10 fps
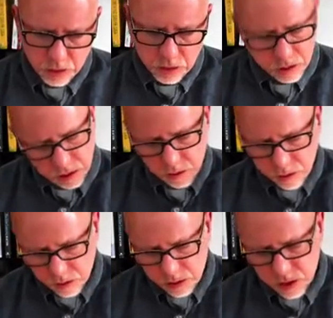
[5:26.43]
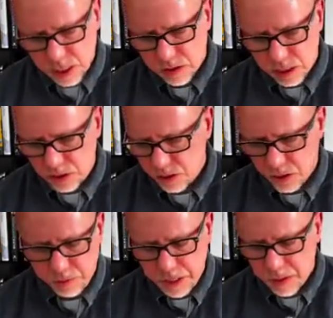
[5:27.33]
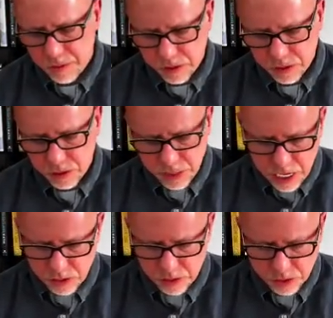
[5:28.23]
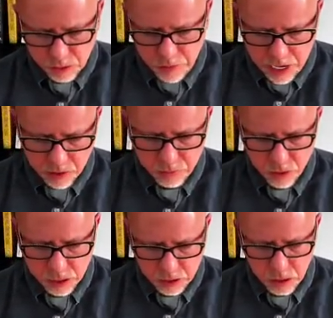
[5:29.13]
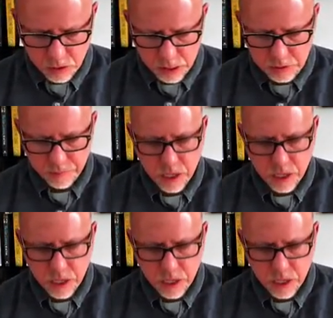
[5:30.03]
The Cassandra cluster could be up or down. It doesn't matter if we're going to clone it.